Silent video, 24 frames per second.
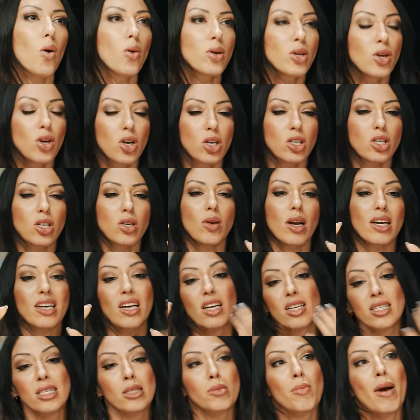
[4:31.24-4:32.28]
Or you could do like
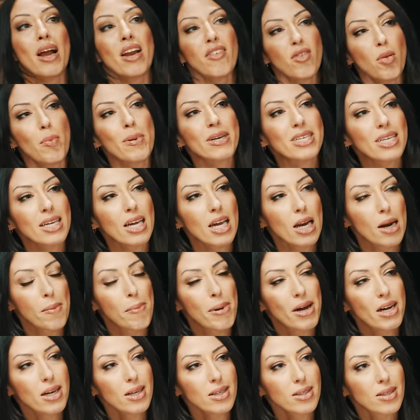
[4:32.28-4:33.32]
a smell of a particular
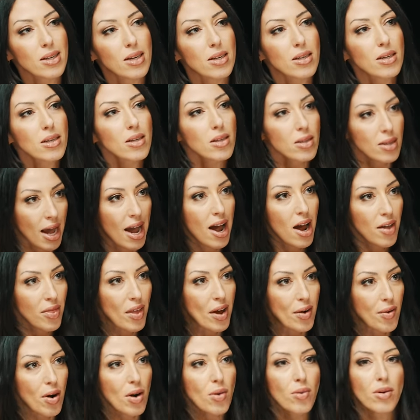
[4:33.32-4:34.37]
person,
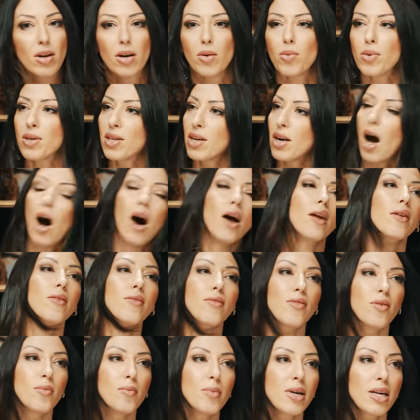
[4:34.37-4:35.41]
their owner, with an
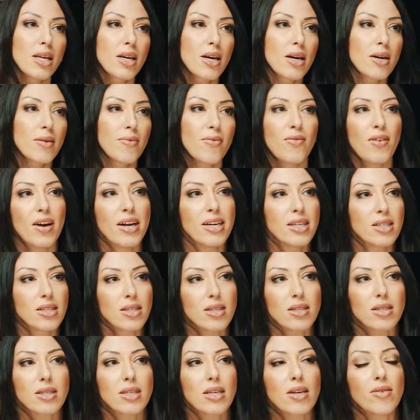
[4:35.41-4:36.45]
unfamiliar face
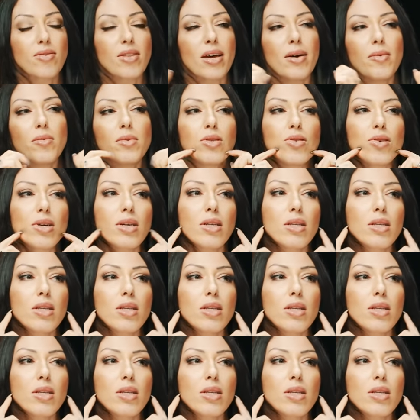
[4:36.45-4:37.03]
and see if that would trigger.